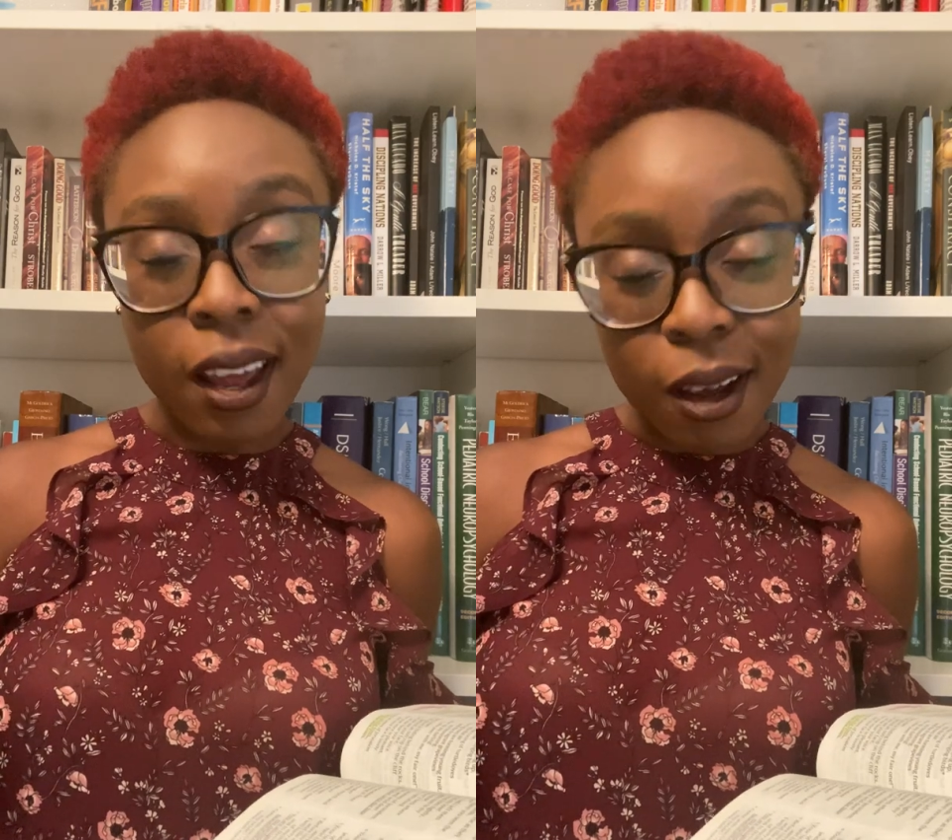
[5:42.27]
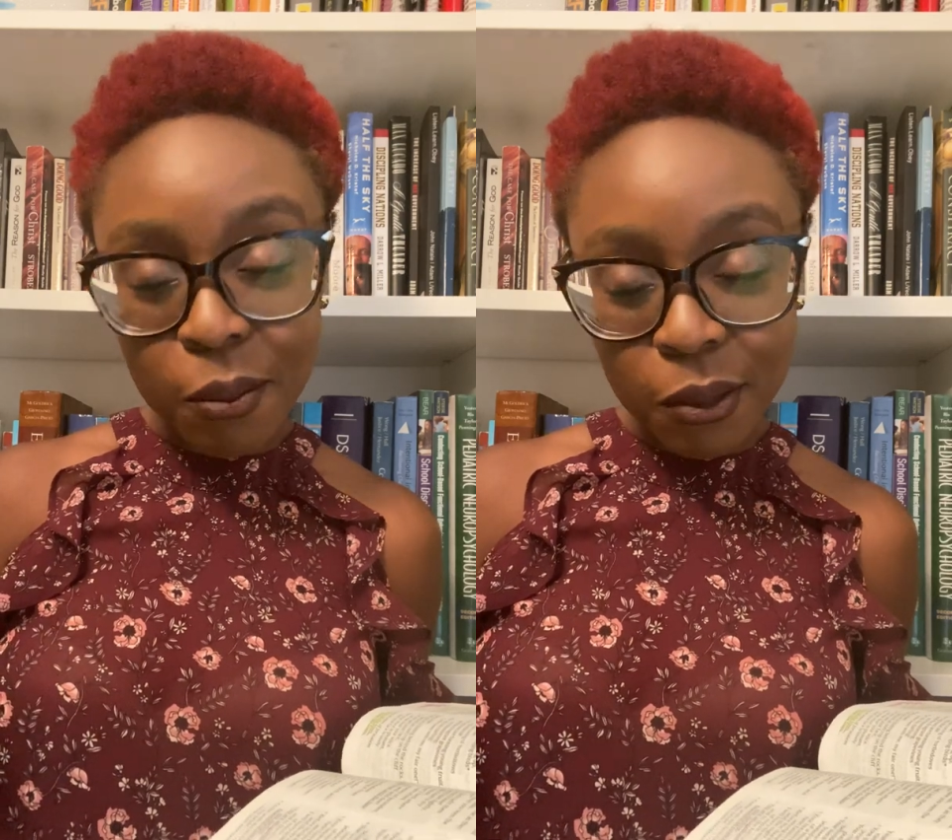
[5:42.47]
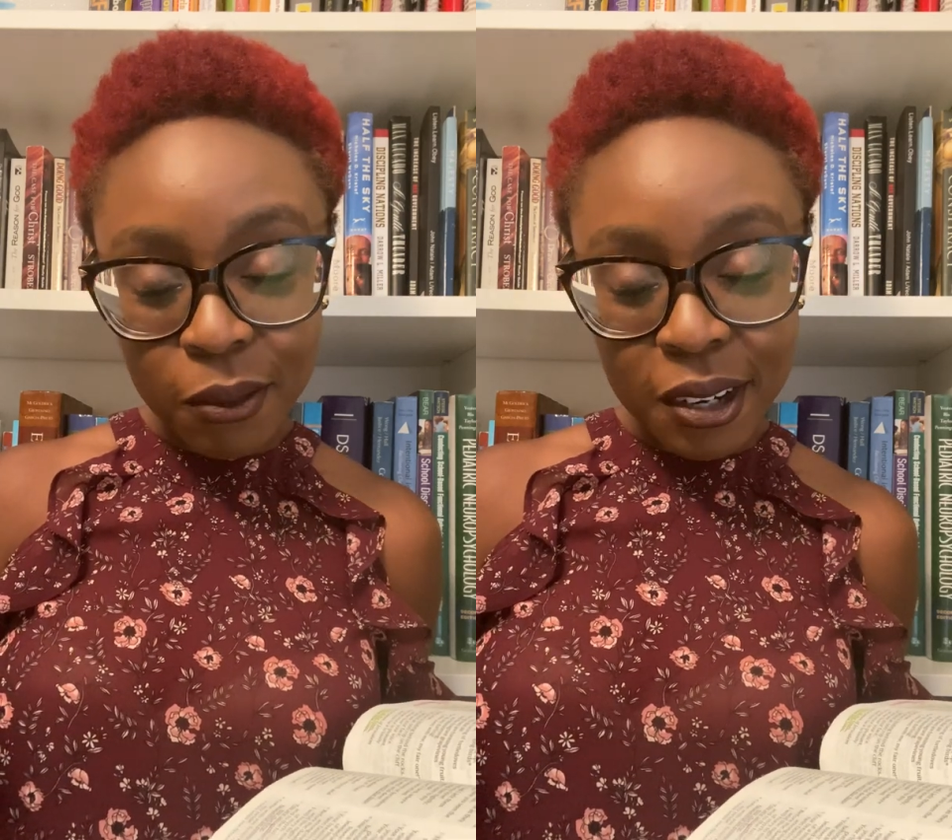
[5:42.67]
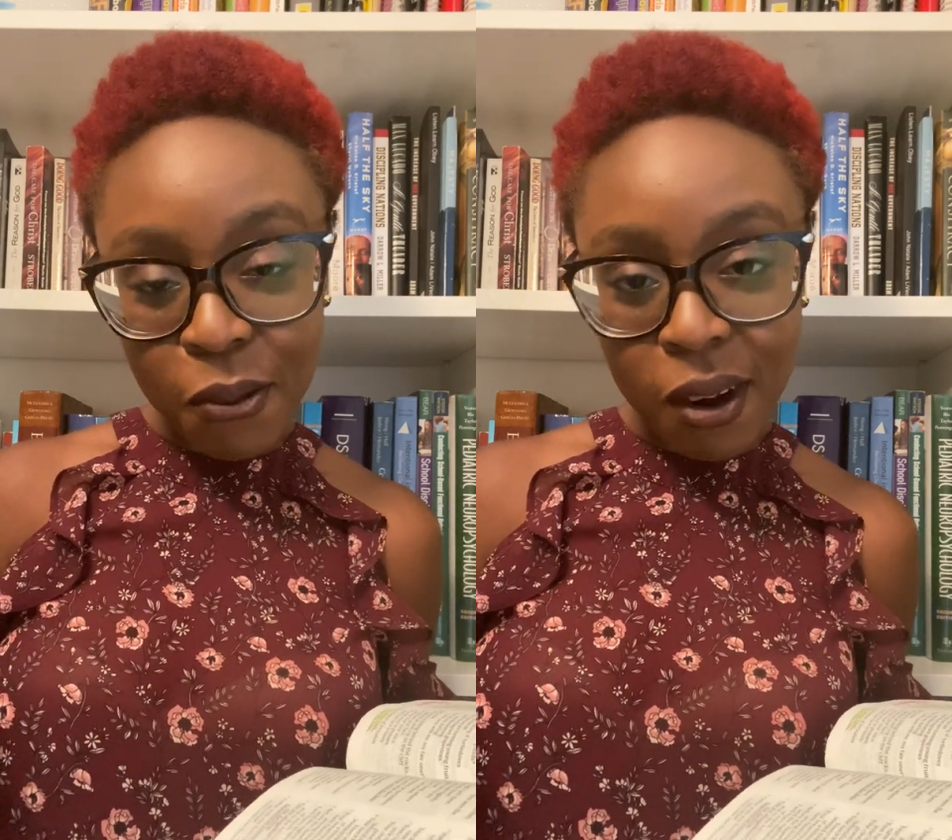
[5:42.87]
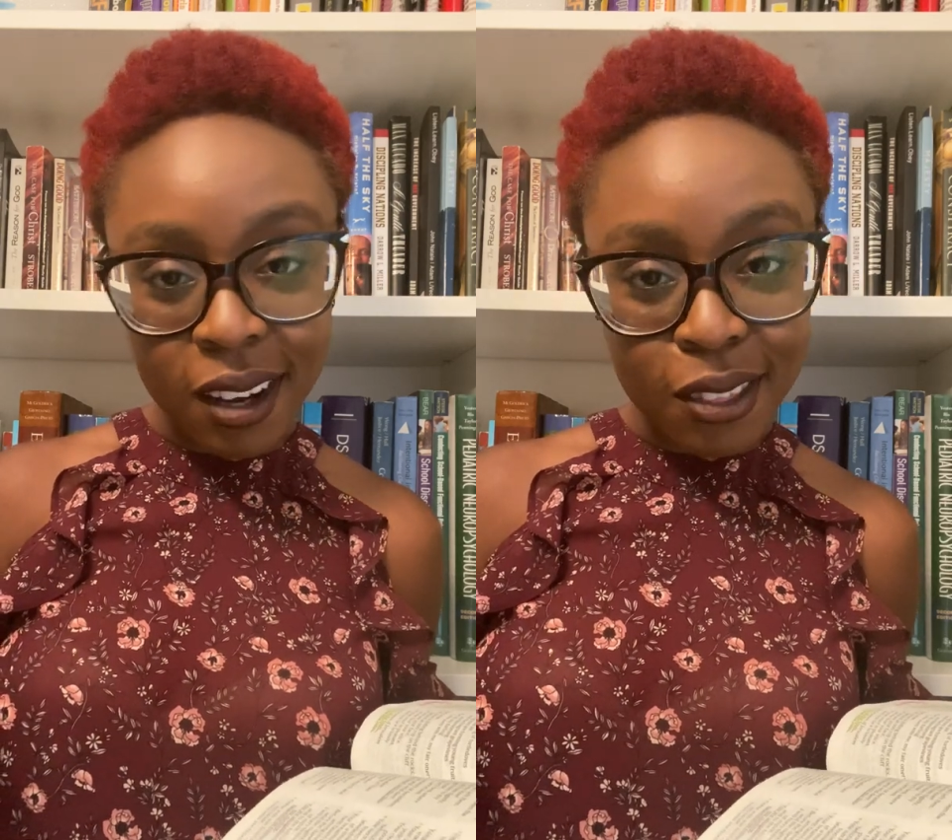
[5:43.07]
up when you
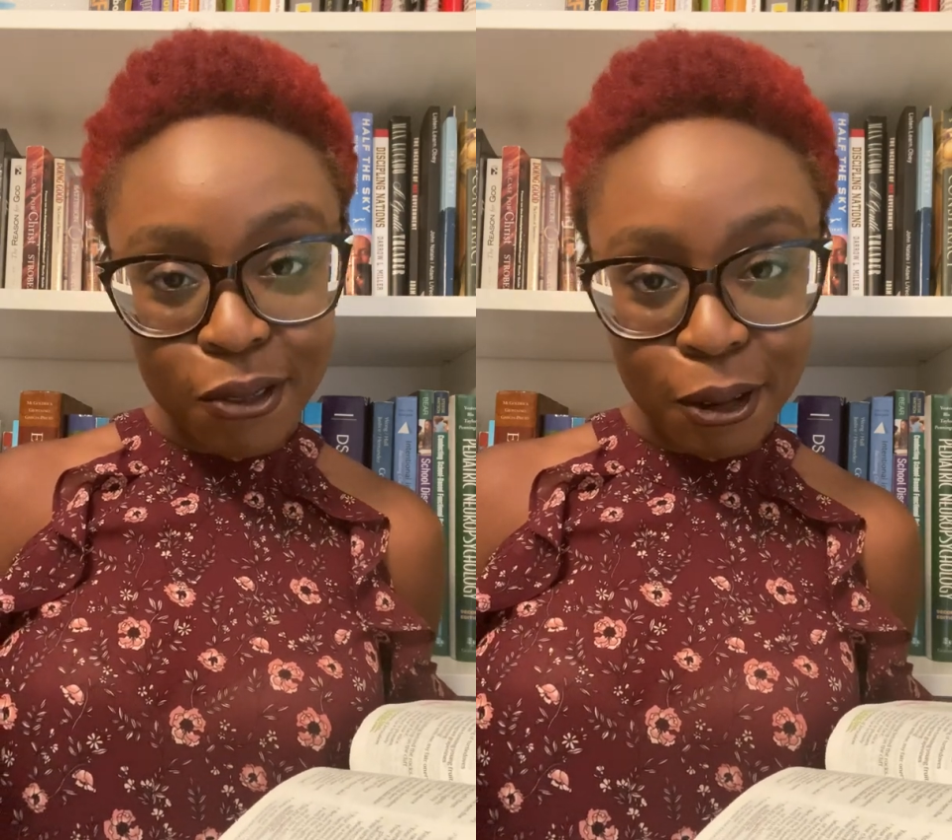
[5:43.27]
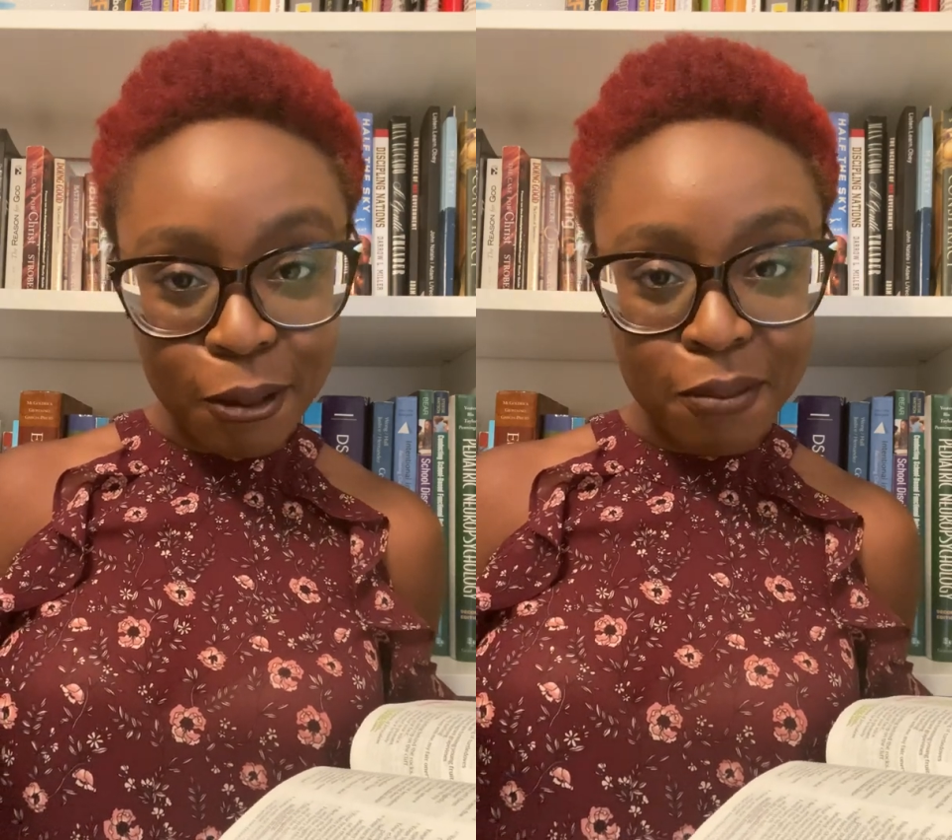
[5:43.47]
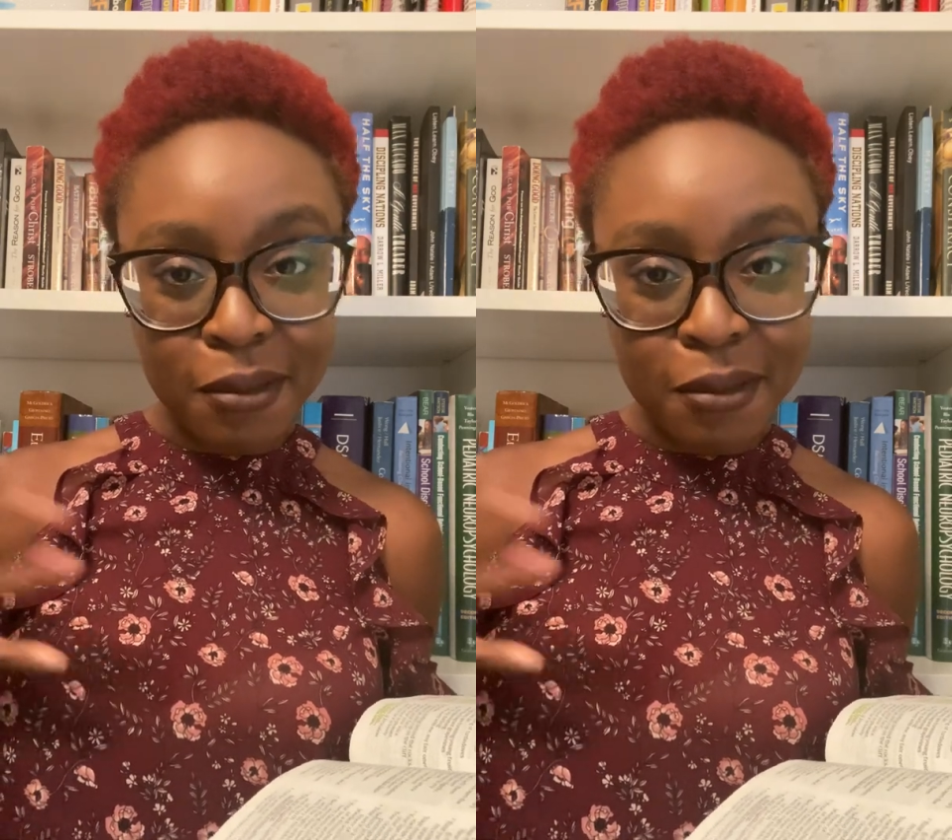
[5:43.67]
walk in the room.